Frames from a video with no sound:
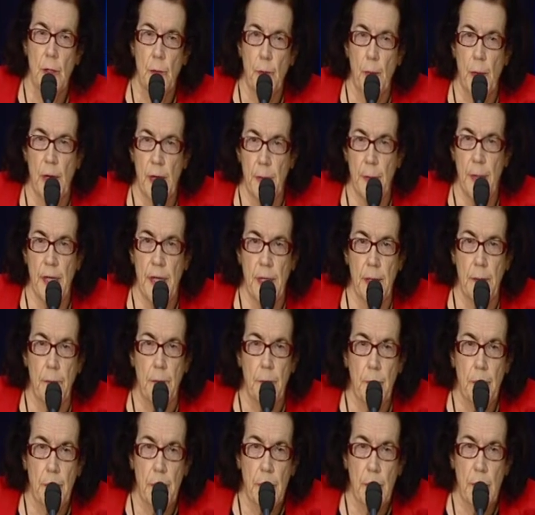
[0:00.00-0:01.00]
maybe
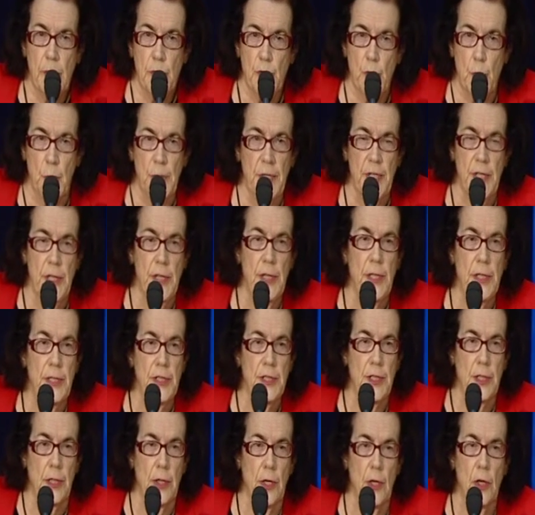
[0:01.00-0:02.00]
20
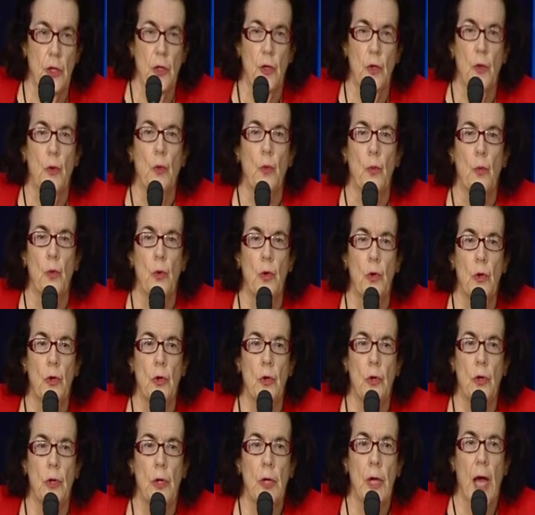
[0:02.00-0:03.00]
years ago
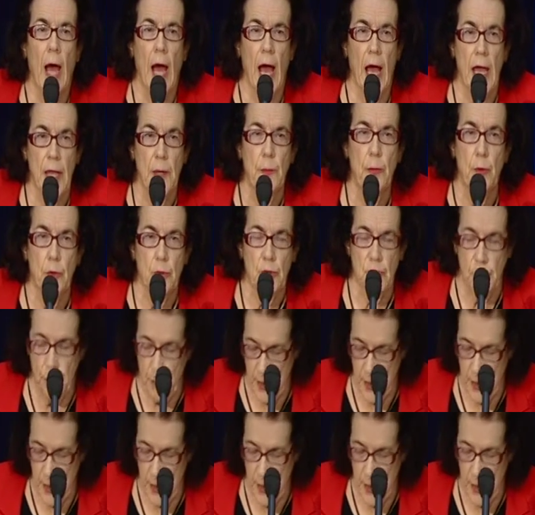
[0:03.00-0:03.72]
were able to